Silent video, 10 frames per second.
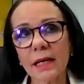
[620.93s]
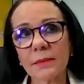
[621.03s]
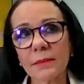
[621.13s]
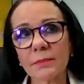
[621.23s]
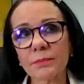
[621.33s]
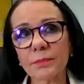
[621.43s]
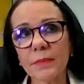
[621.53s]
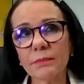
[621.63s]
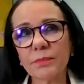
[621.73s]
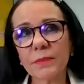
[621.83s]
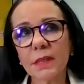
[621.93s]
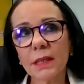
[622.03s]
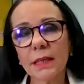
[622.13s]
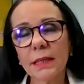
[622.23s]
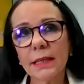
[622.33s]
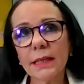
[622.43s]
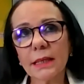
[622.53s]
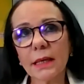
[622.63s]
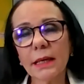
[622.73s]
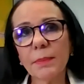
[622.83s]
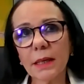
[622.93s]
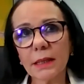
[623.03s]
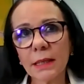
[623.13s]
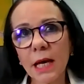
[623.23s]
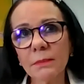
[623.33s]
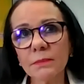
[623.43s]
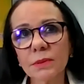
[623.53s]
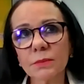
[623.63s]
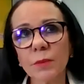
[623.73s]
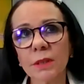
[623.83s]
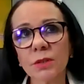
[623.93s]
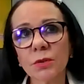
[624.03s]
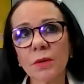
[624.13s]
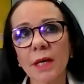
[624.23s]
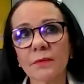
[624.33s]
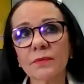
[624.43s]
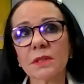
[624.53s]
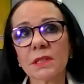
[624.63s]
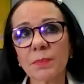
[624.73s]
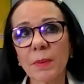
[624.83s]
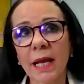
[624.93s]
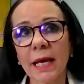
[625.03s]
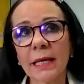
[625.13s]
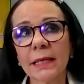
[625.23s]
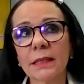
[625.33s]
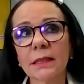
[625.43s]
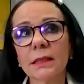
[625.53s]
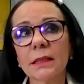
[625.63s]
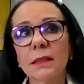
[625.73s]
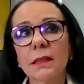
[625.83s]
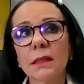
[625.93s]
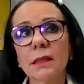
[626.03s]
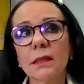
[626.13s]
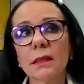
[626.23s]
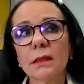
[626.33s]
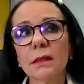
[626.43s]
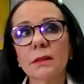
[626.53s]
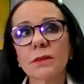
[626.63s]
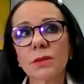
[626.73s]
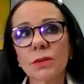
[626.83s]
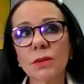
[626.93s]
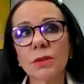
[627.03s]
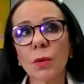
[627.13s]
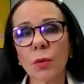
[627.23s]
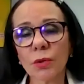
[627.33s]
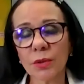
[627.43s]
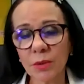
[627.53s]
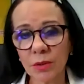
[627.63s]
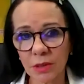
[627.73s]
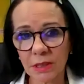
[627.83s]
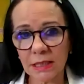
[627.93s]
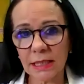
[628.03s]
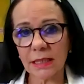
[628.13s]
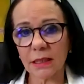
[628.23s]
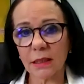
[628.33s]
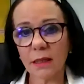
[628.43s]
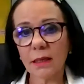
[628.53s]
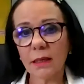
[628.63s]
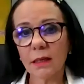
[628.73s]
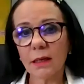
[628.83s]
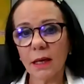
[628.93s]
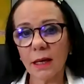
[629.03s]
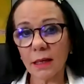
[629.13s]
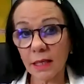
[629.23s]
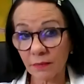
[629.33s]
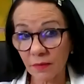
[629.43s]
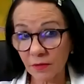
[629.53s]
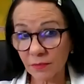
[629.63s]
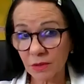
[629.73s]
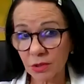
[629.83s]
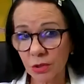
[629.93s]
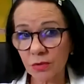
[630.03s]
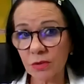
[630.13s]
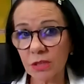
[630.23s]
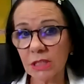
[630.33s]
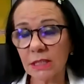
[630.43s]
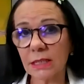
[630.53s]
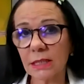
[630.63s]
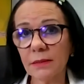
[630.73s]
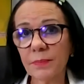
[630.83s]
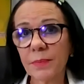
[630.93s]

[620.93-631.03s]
Um, it, it, it comes when you have displayed to your community a level of maturity,